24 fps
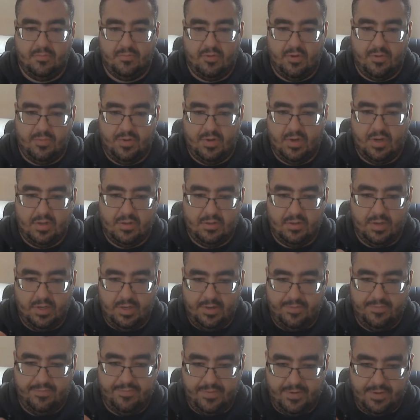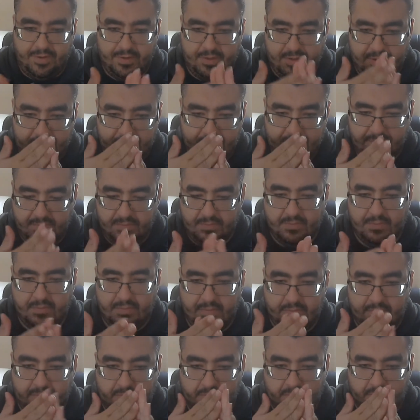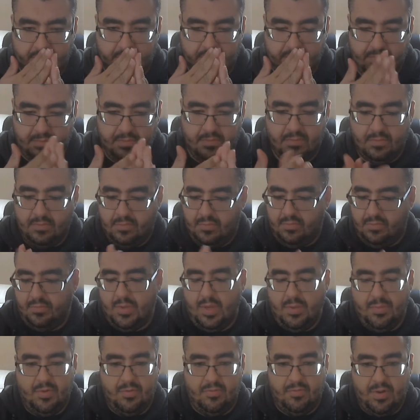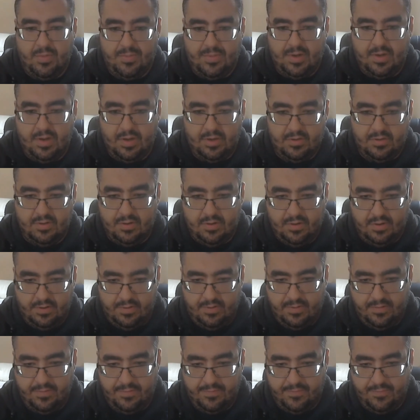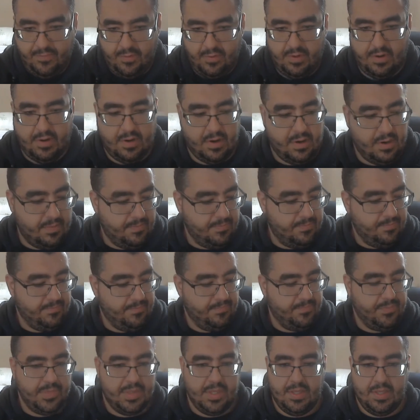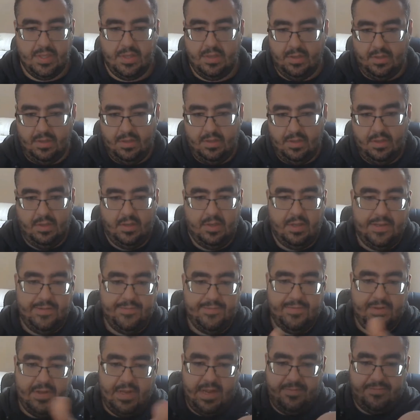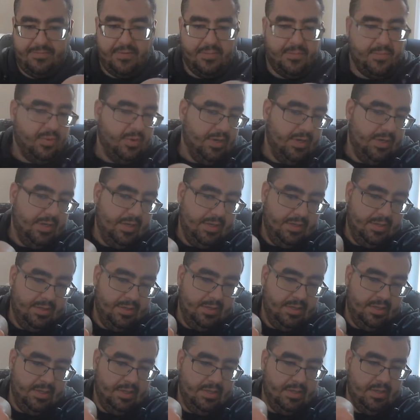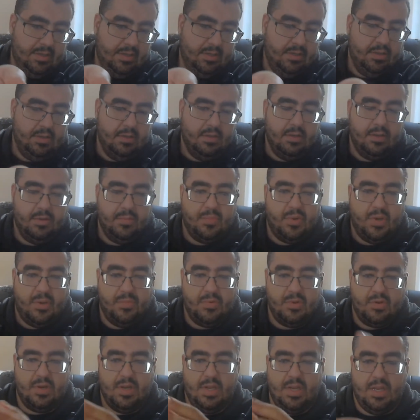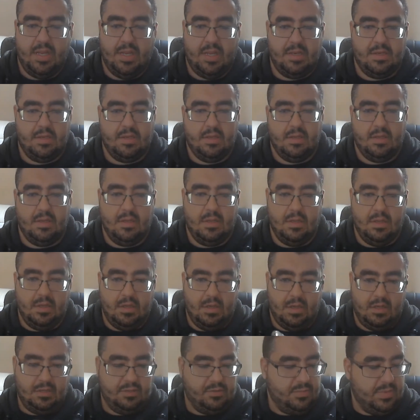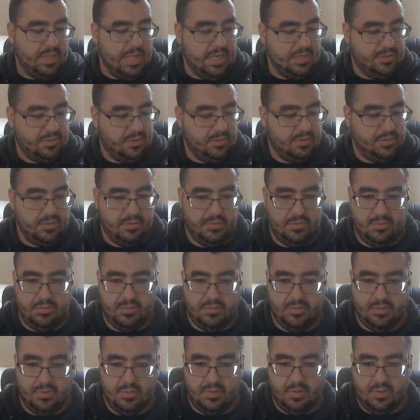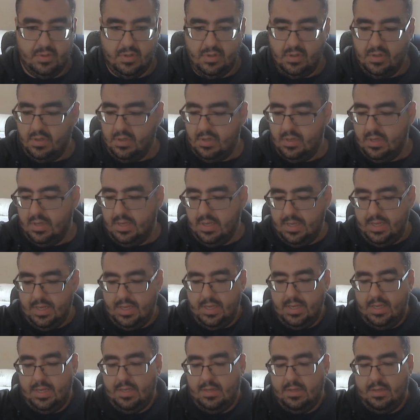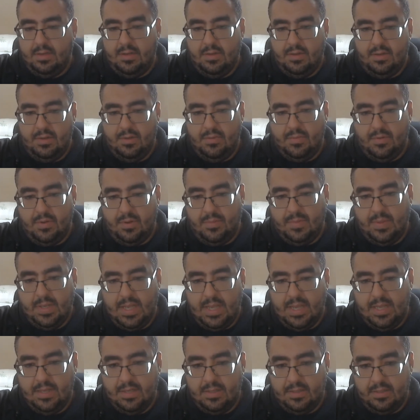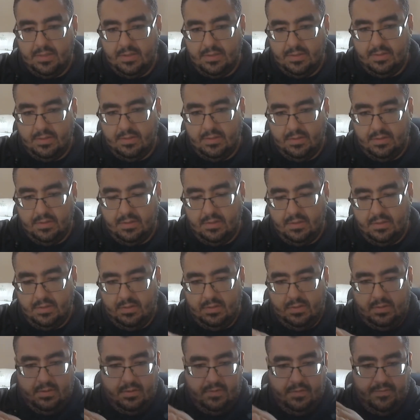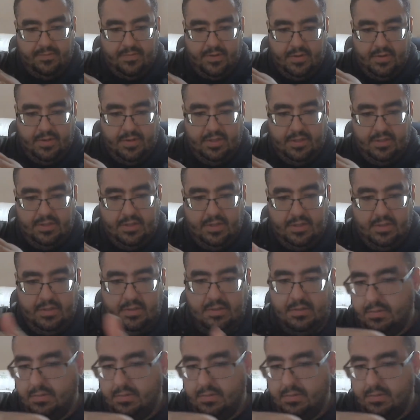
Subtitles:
rub it on your fingers, maybe rub it on your forearm. If you have to put it in the palm of your hand, a splash or two, and apply it. Very easy,